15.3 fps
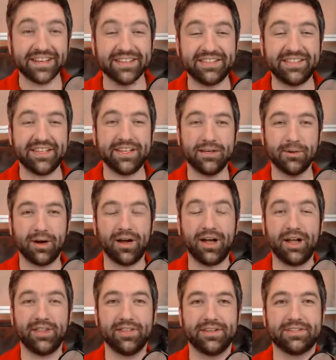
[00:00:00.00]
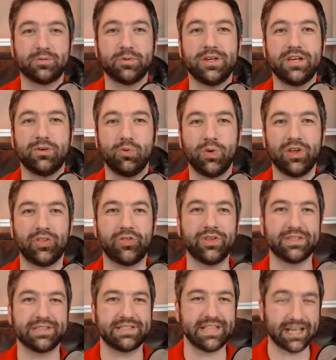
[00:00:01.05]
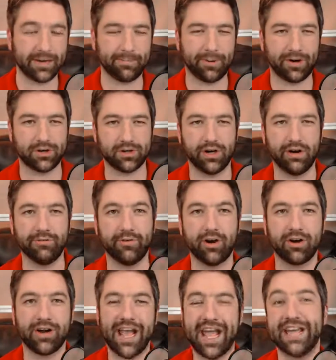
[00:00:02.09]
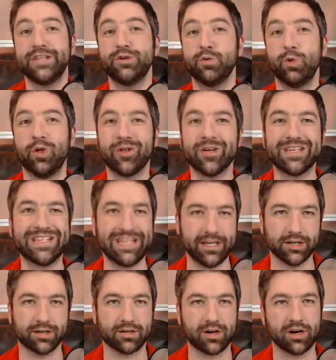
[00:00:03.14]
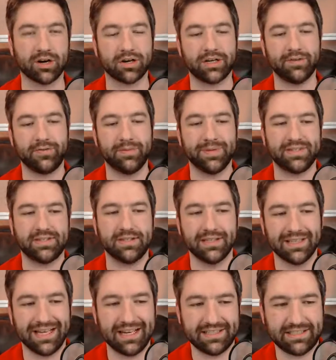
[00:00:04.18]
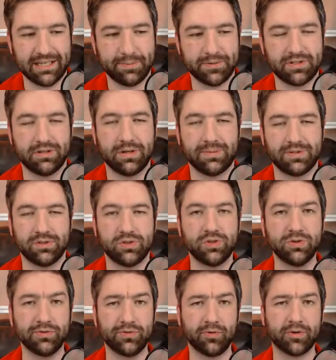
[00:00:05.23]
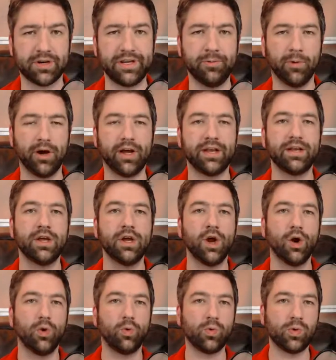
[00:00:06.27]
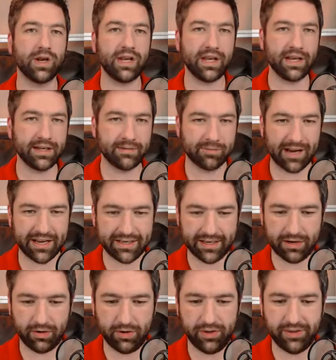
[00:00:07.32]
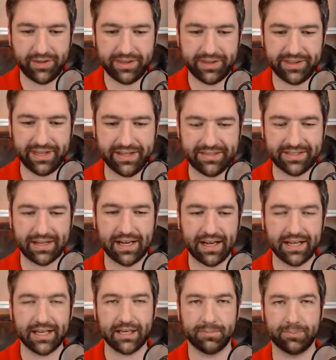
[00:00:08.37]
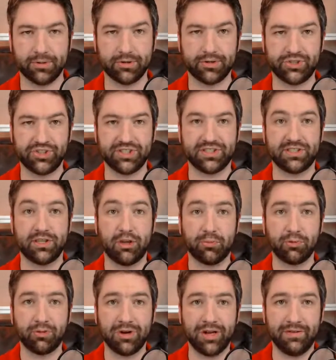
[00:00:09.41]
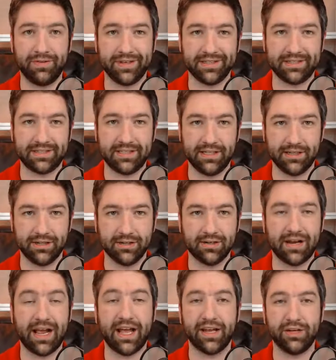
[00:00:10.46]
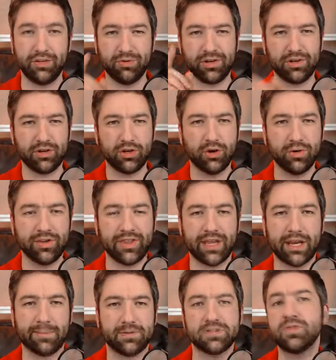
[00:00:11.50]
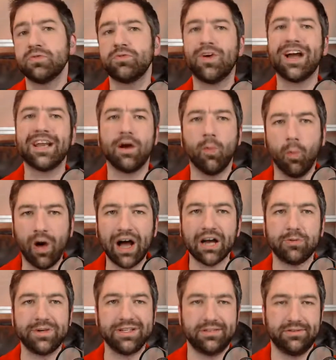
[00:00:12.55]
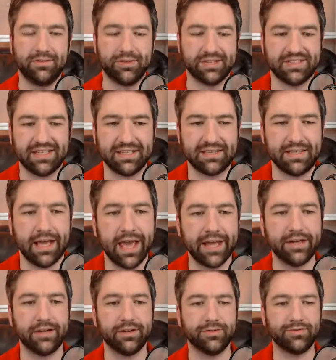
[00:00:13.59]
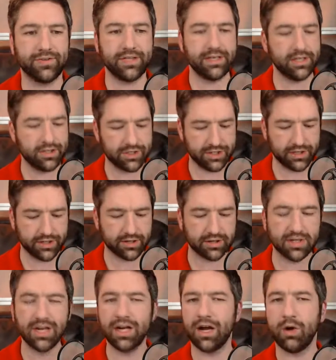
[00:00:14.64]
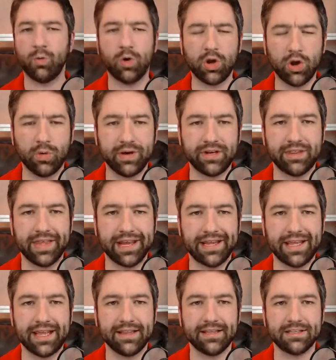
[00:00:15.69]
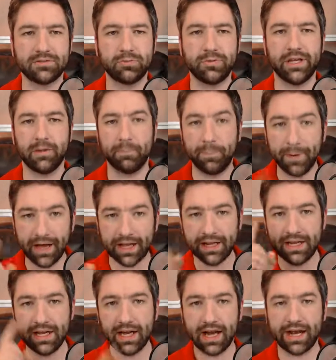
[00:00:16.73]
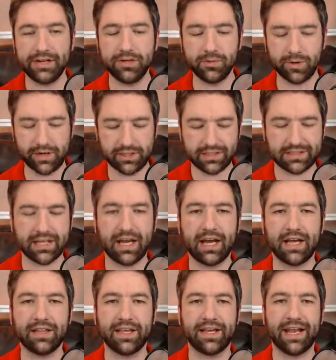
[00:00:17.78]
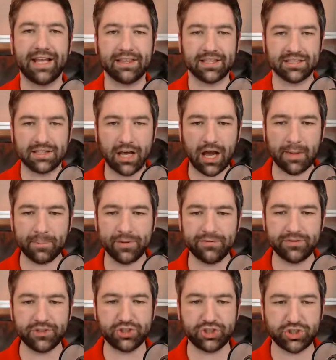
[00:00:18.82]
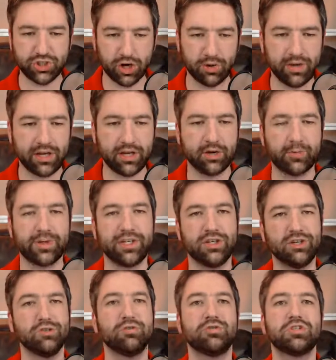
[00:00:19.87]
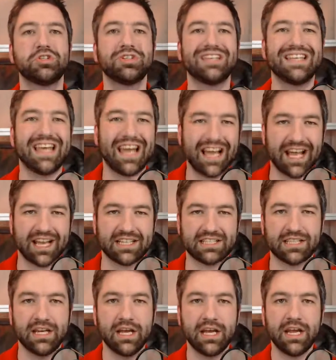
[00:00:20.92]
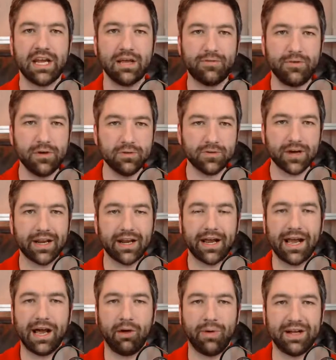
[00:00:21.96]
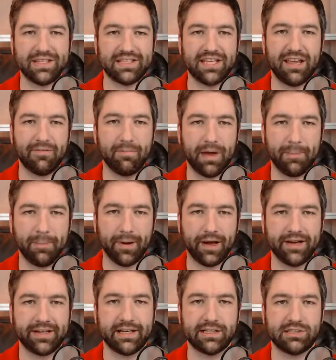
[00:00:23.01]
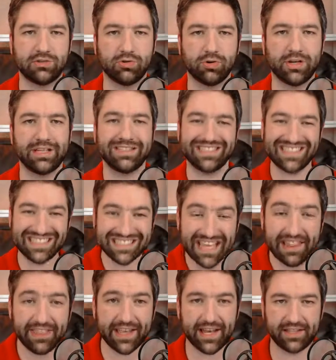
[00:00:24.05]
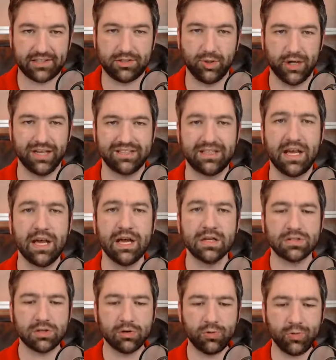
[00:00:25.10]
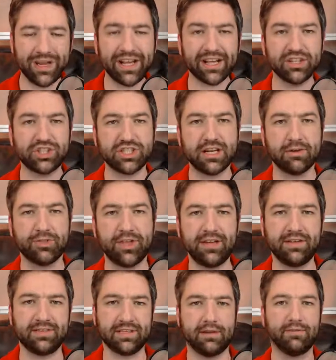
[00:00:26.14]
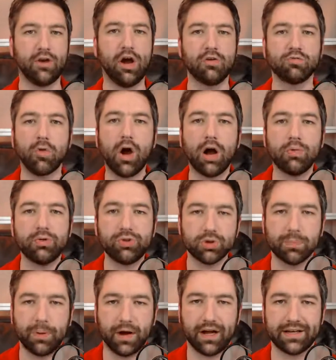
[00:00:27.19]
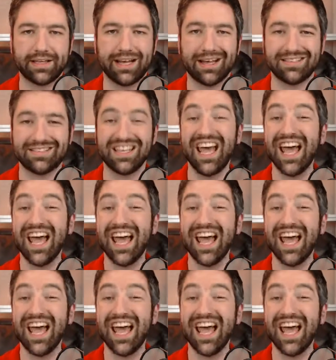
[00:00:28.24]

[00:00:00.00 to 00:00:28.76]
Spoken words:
continue on this week with the second part of our annual gear arc. If you missed the last episode, episode 241, we ran down the things that I had purchased the previous year, and you can go to that episode and find out why we do this at the end of each year. I won't go into that again this week, but I do want to just highlight at the top of the show here, we usually ask if you've got a How I Save My Podcast story to send that to us, so that we can share things that have gone wrong with your podcast,